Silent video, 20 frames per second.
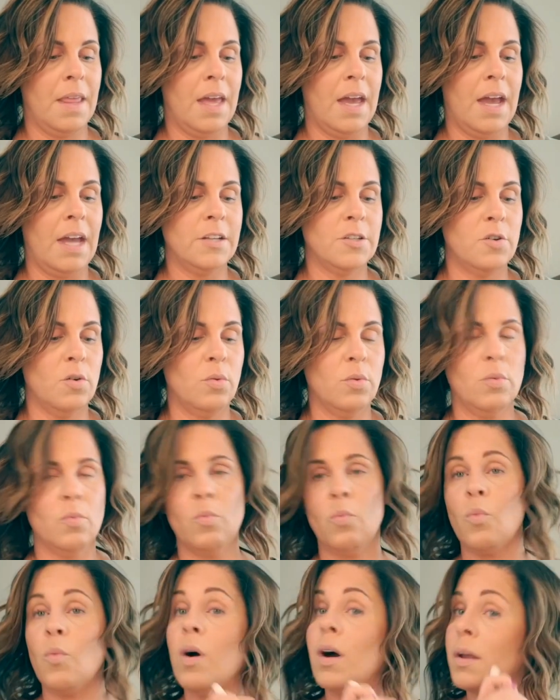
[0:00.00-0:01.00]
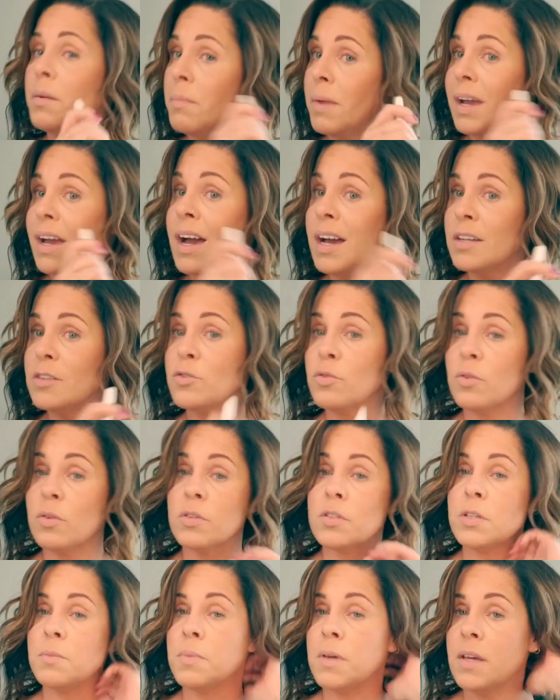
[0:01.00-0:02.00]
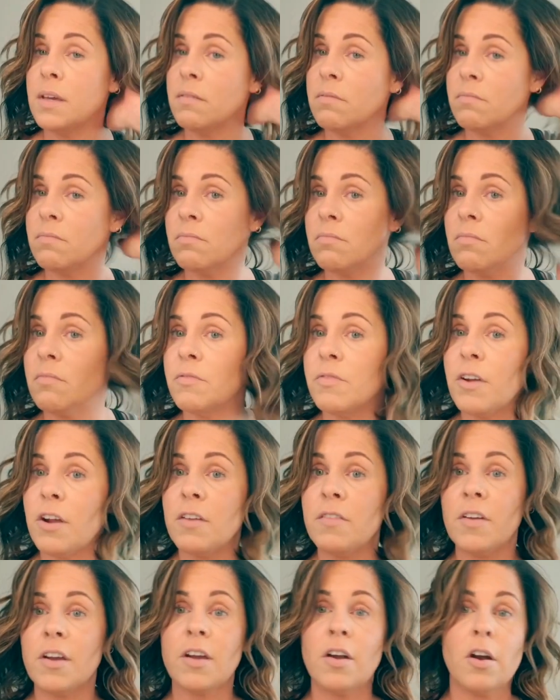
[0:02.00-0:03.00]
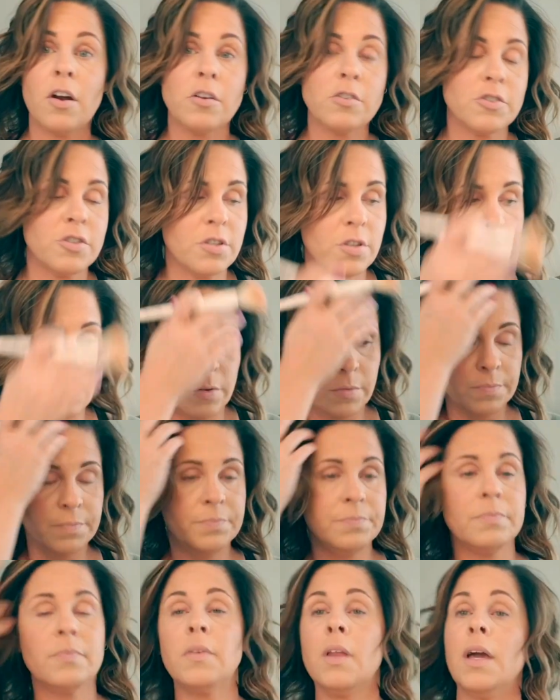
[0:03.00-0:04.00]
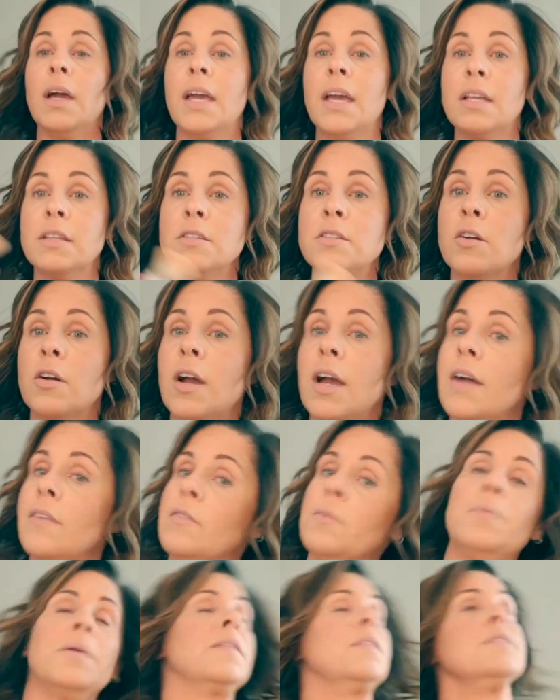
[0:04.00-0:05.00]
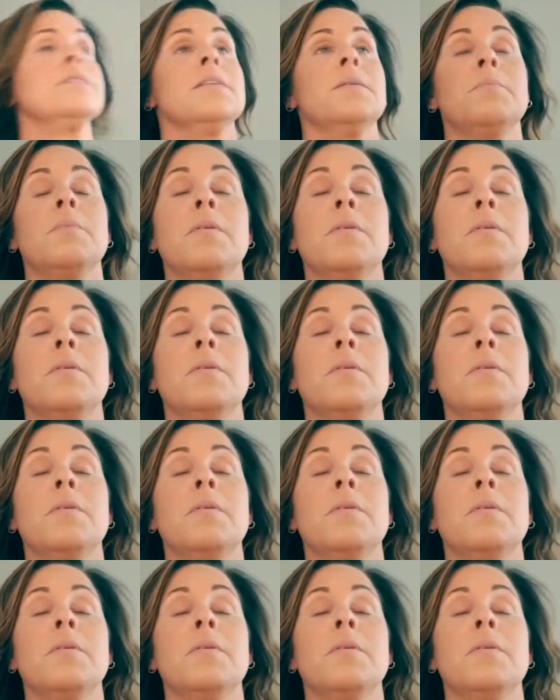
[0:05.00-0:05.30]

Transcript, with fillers: I don't want my contour to be very, very harsh. So again, sorry, I have to pick this up,